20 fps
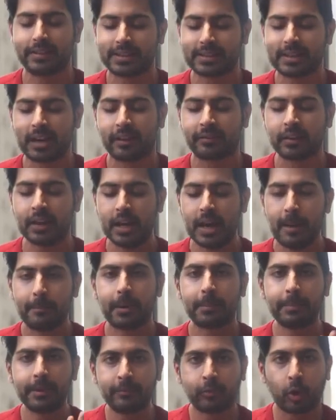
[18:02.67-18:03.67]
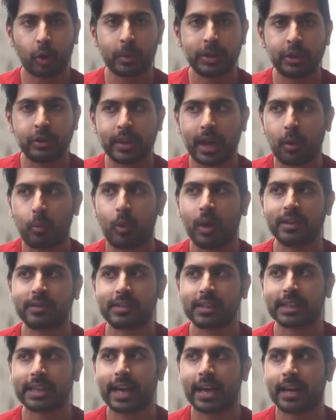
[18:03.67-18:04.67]
this stuff. But before we do that,
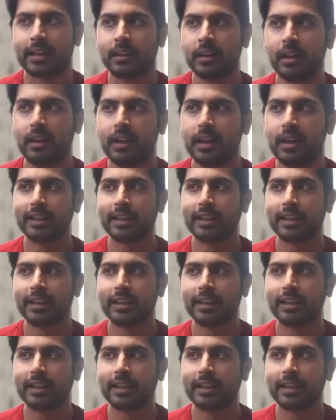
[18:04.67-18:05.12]
once again,